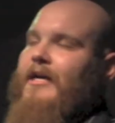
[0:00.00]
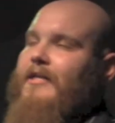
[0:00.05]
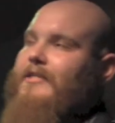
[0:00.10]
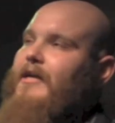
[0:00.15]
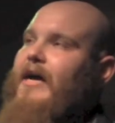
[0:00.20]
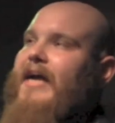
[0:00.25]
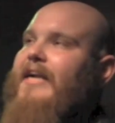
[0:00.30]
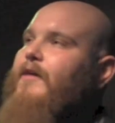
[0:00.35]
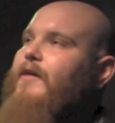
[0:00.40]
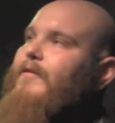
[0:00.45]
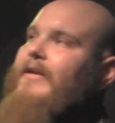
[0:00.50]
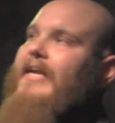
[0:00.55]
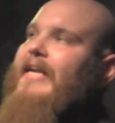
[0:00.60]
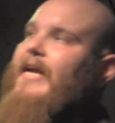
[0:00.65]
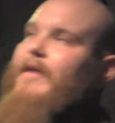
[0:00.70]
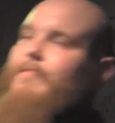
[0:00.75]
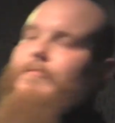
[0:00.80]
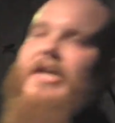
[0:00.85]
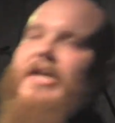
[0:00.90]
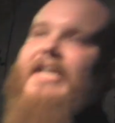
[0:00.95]
So I don't need
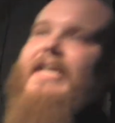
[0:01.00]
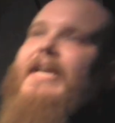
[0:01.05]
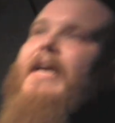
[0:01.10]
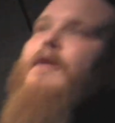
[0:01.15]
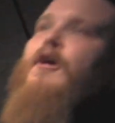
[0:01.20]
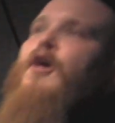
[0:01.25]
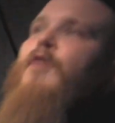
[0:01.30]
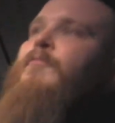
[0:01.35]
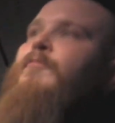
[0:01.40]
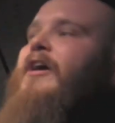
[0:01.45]
anybody to get all